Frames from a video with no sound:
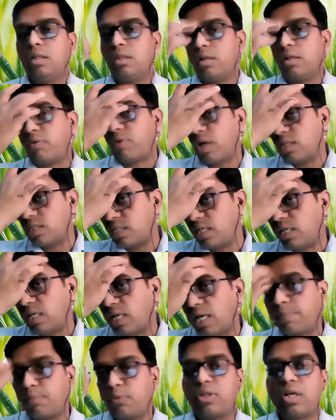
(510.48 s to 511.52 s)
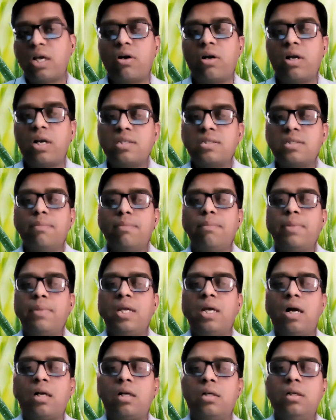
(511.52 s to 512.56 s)
the transient hypothyroidism may
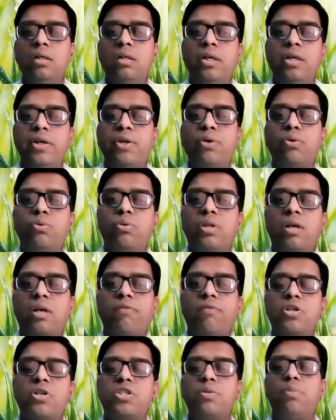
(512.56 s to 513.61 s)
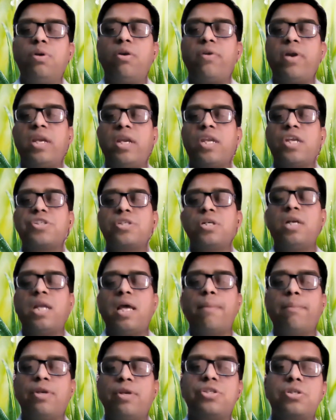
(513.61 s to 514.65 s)
occur due to the reversible radiation
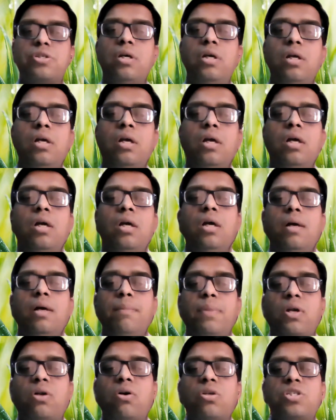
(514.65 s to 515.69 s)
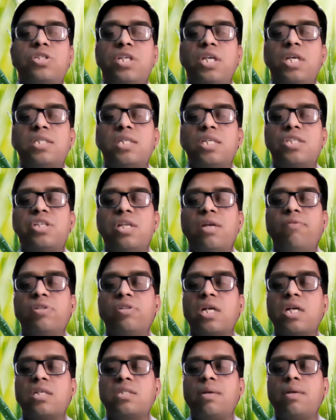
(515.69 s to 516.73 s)
damage. Because TSH
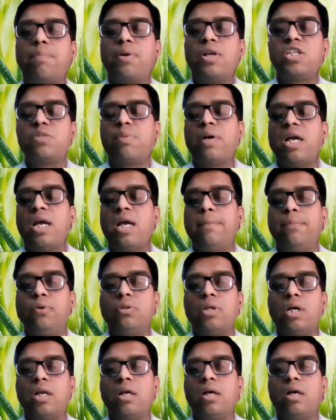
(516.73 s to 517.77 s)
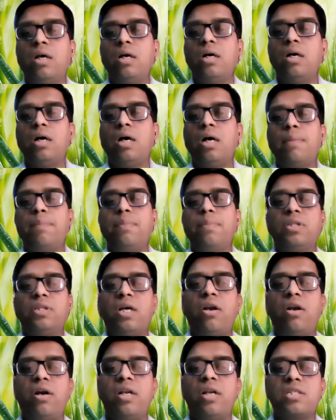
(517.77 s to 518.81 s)
levels are suppressed by
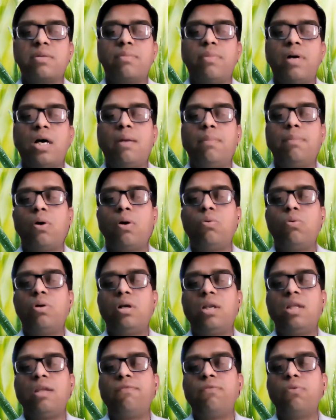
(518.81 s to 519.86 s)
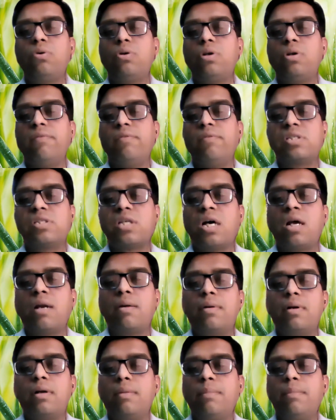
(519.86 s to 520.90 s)
hyperthyroidism, unbound T4 levels are a
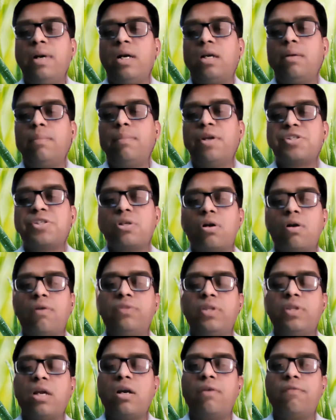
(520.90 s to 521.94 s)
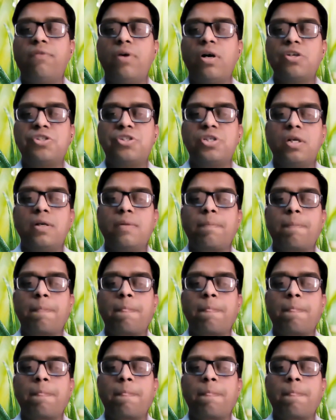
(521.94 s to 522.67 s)
better measure of thyroid function.